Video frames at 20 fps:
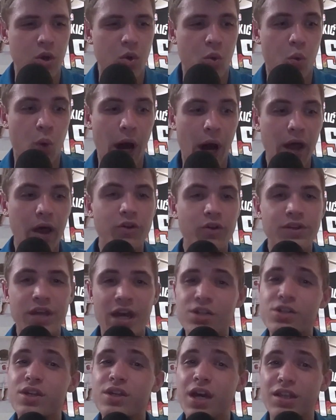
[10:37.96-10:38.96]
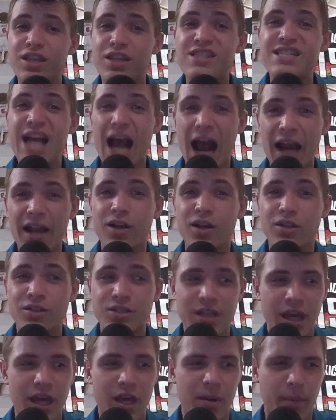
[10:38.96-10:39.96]
while I was actually at the Tigers
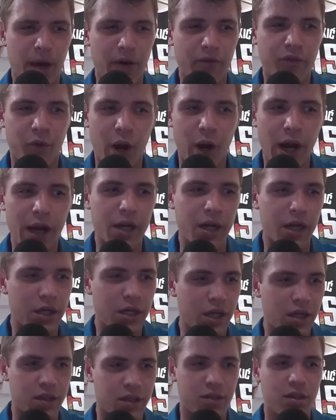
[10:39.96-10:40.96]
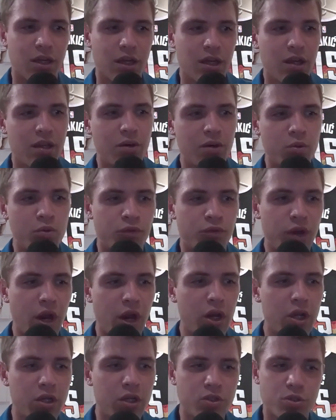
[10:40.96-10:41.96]
game on Friday, and it was
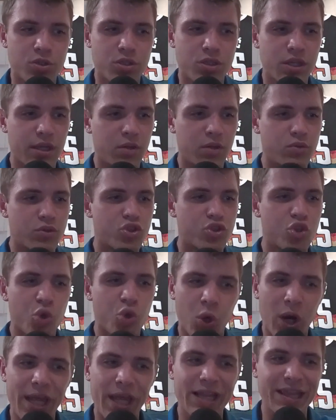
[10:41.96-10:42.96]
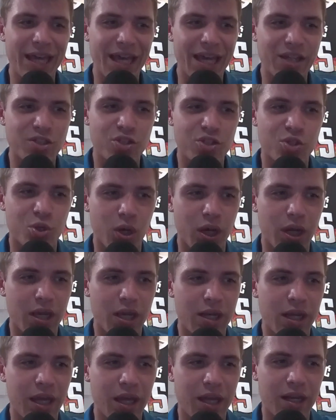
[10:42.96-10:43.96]
very interesting. It was Trey Lance
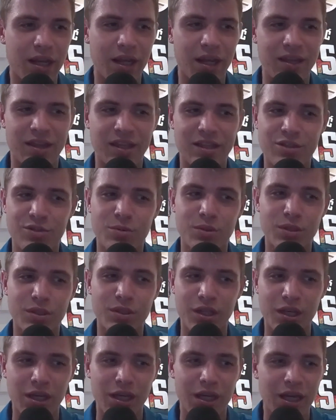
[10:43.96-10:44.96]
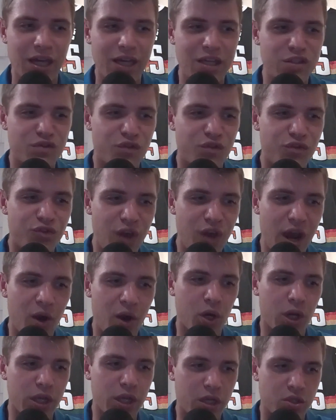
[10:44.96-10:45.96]
trade, and this one is
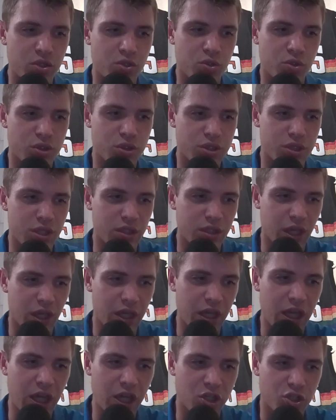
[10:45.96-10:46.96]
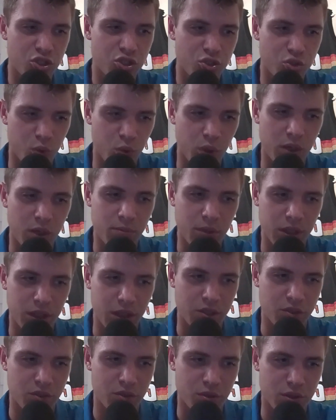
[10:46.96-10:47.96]
very interesting, like extremely
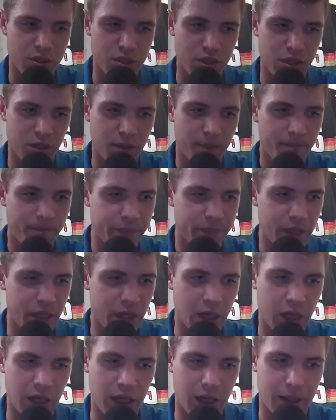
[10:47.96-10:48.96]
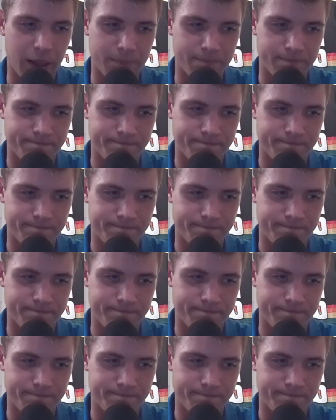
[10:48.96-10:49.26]
interesting. I